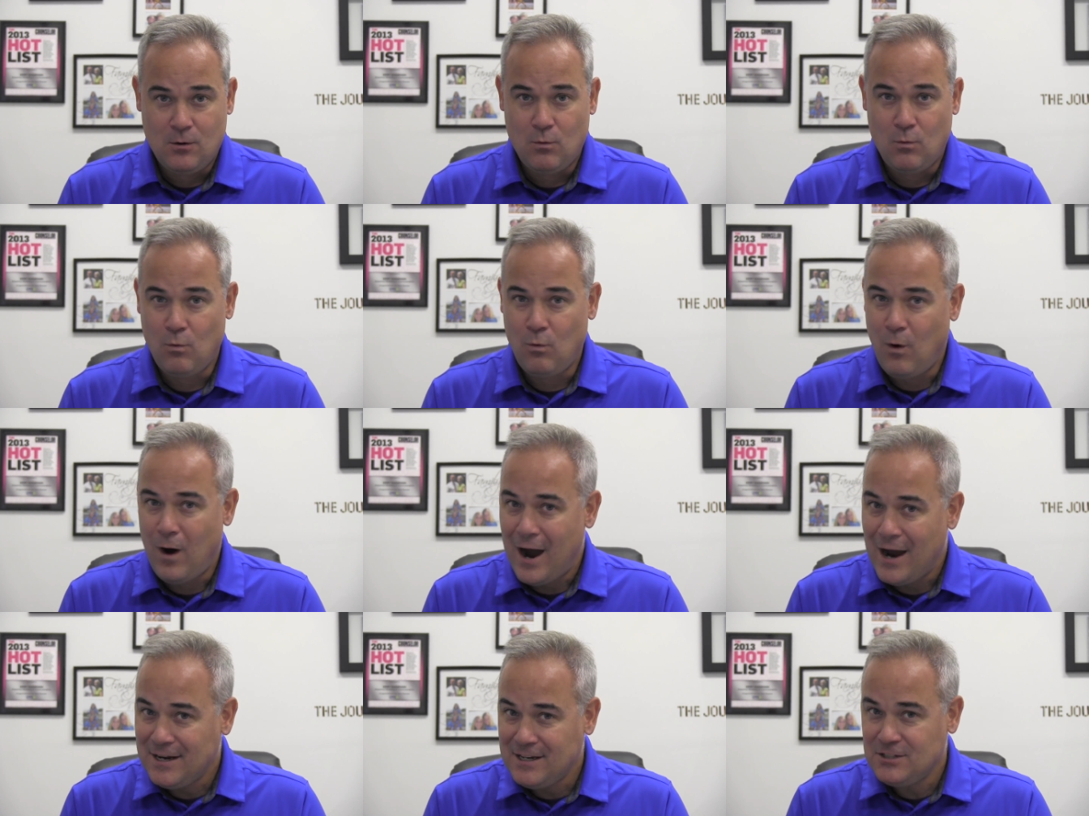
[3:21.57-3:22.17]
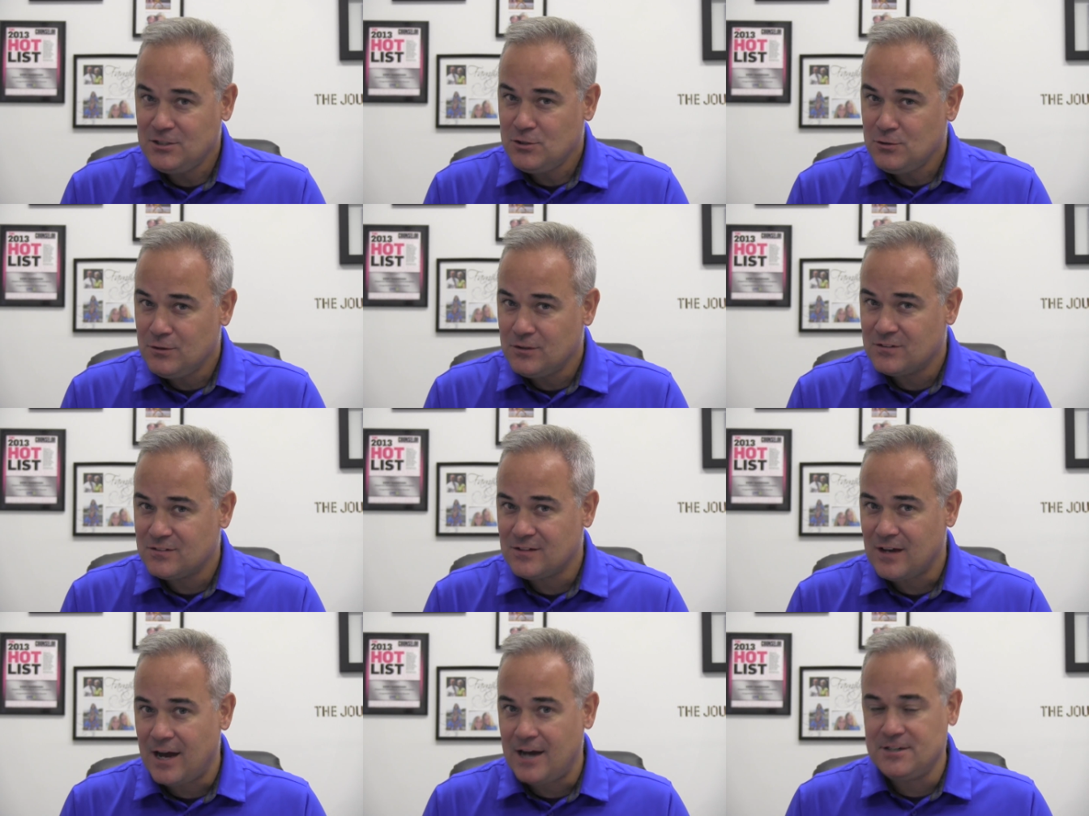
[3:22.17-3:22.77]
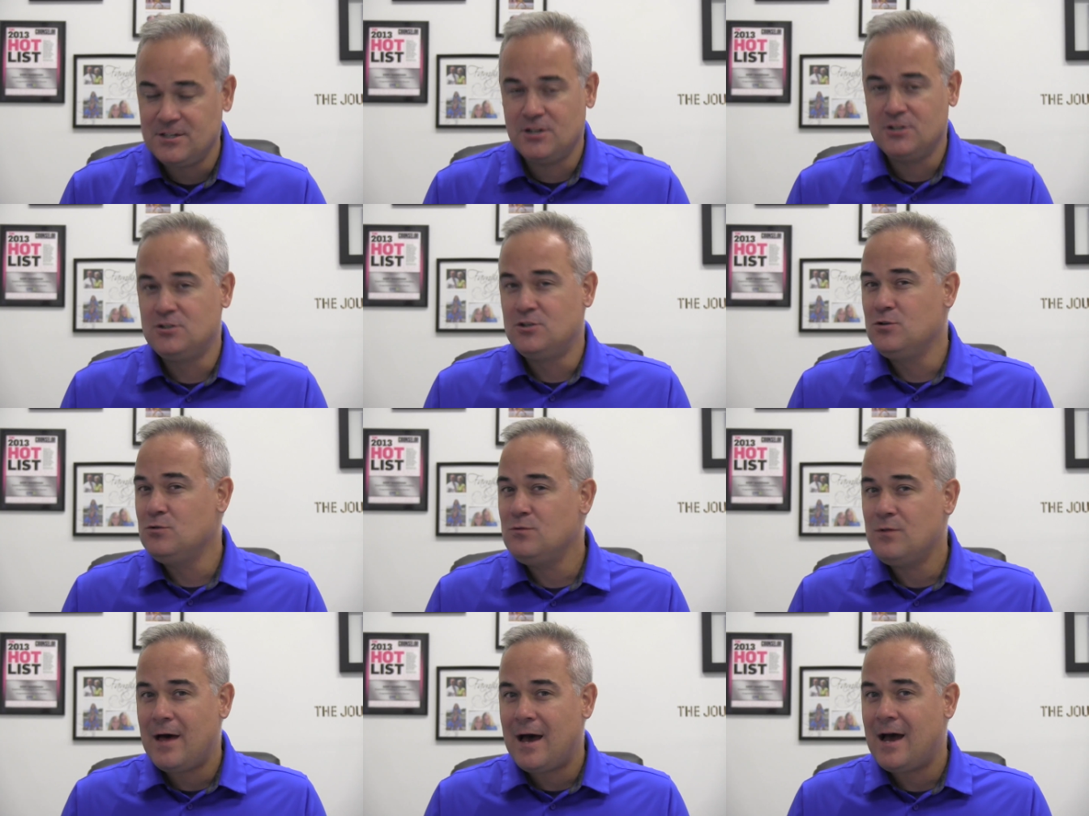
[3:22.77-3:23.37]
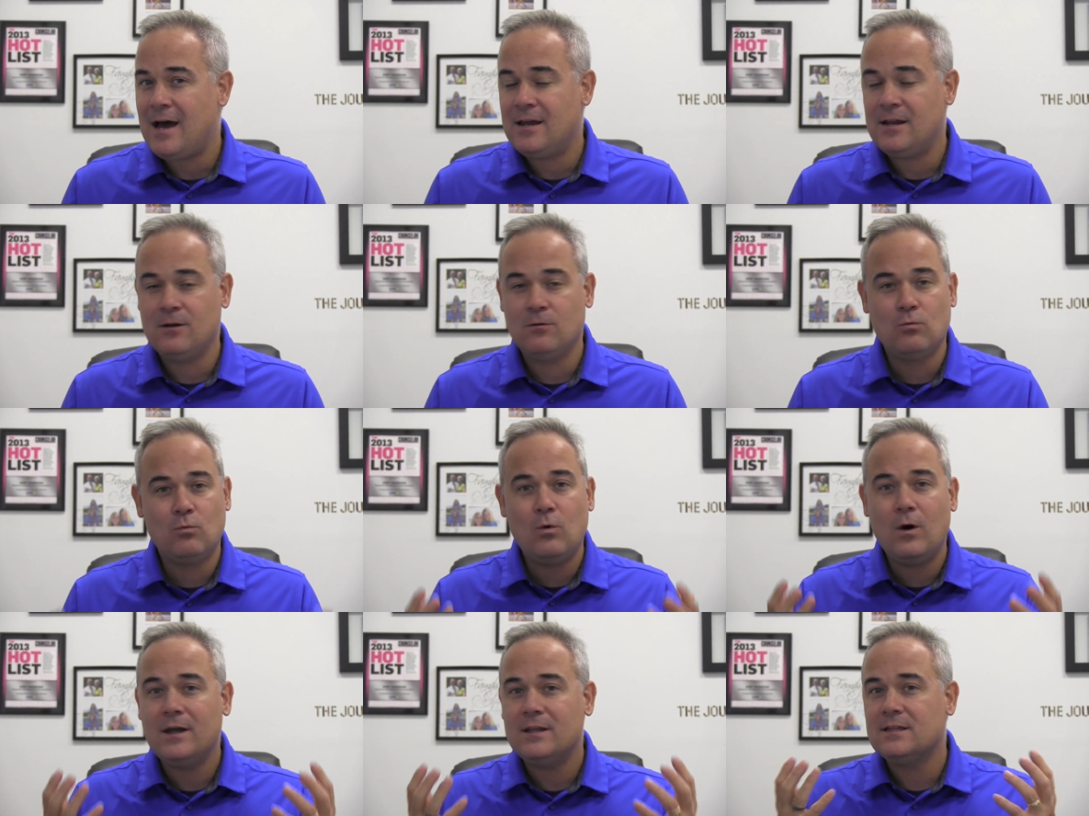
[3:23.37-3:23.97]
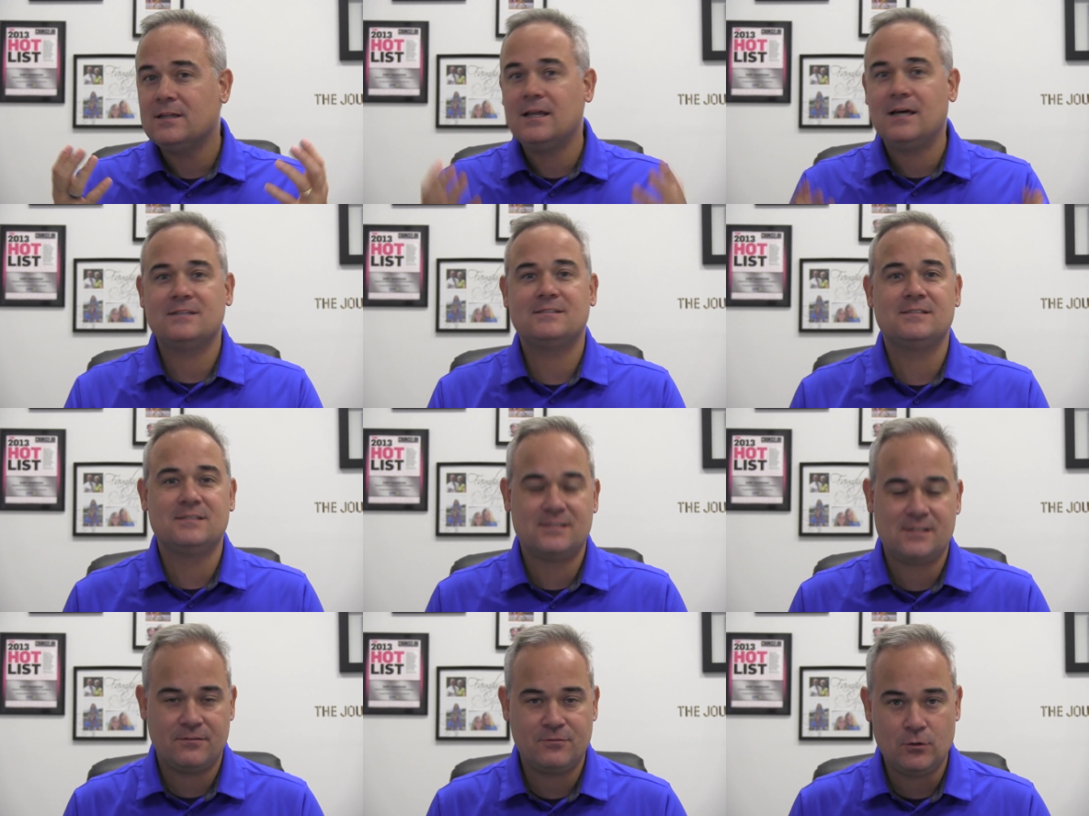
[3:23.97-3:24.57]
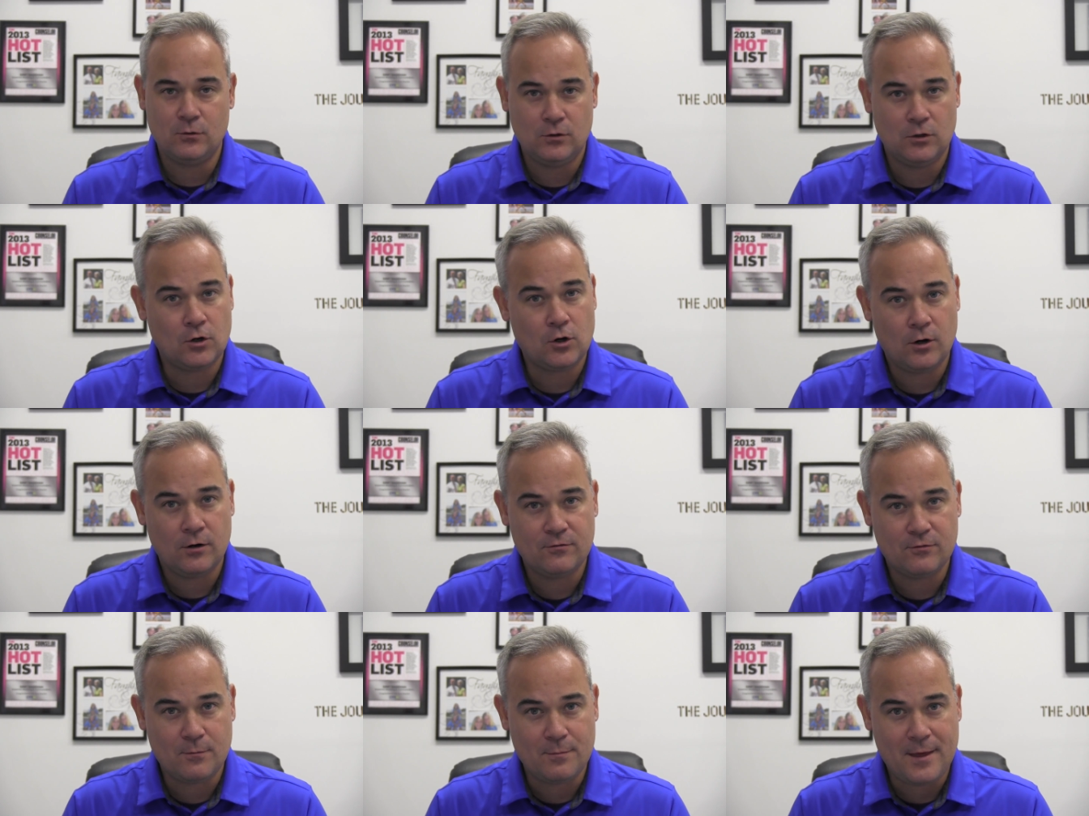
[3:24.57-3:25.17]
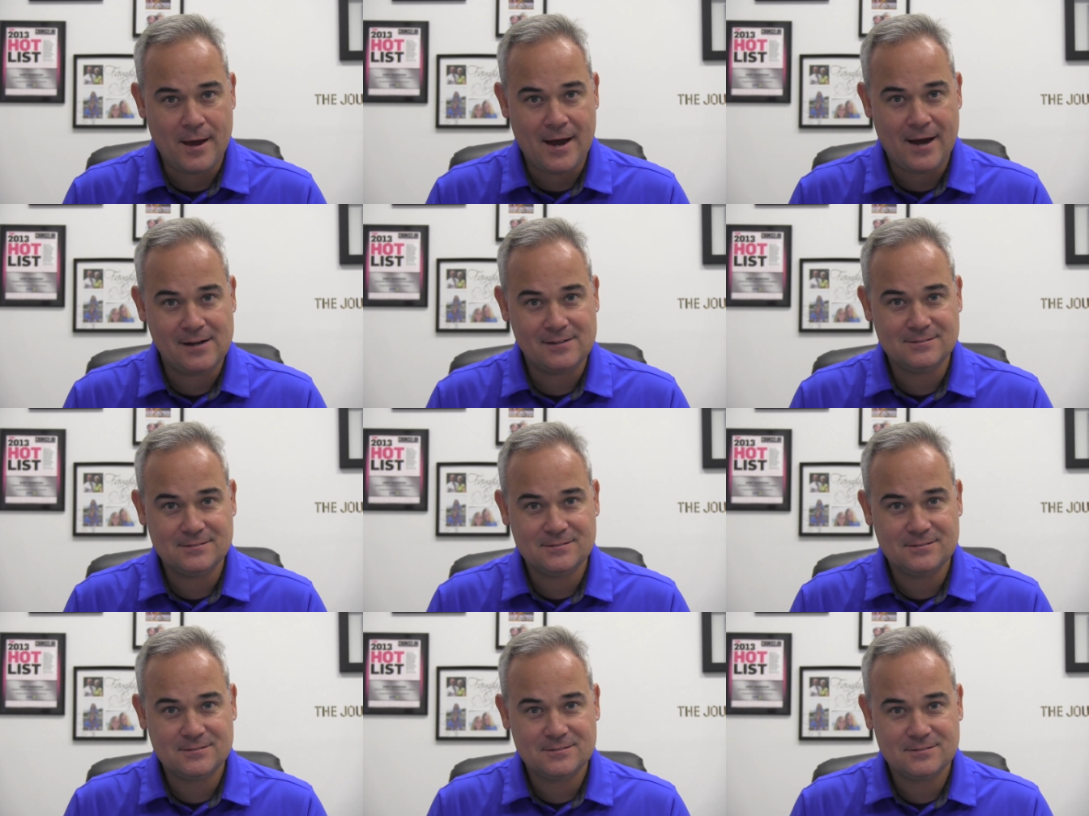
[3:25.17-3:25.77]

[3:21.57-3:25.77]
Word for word: Why did you decide to do that, and what lessons have you learned from that?